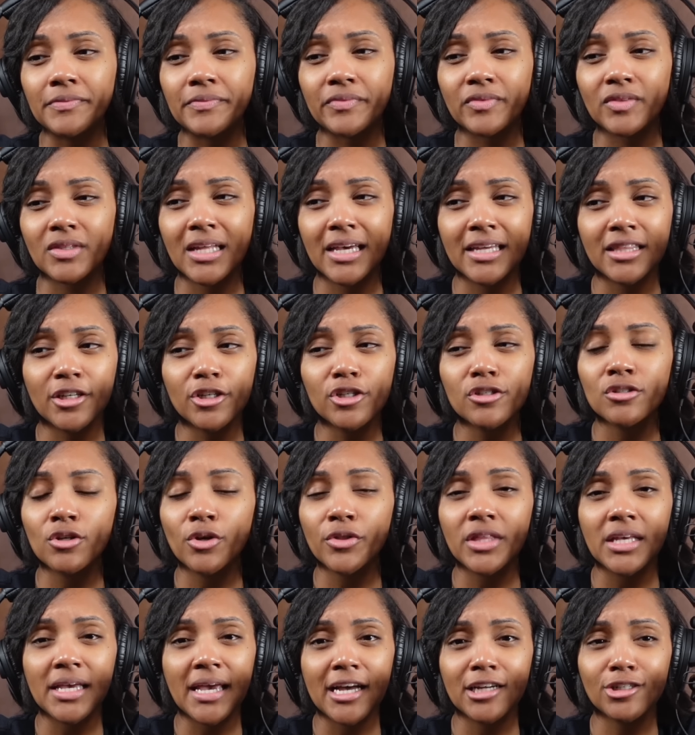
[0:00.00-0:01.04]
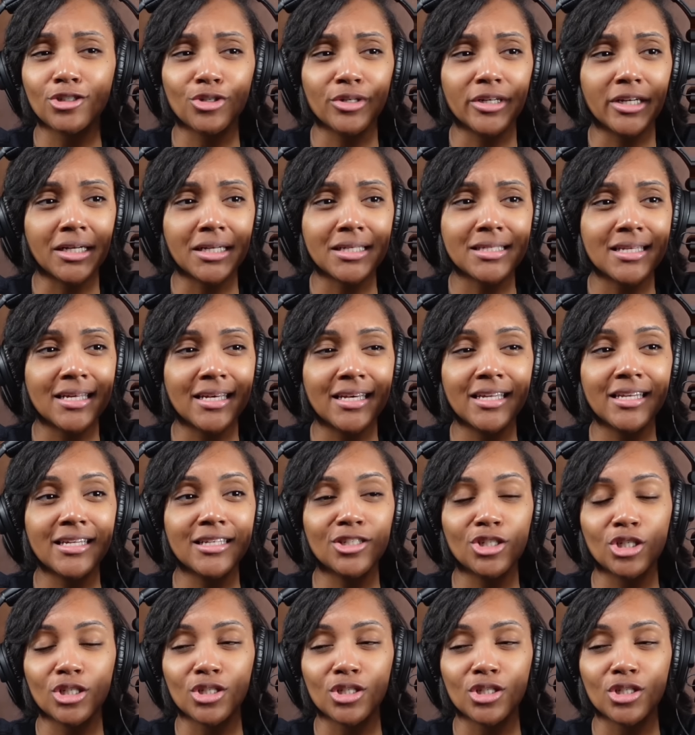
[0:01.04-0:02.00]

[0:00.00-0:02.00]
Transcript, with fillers: Like there's no theatrics. It is just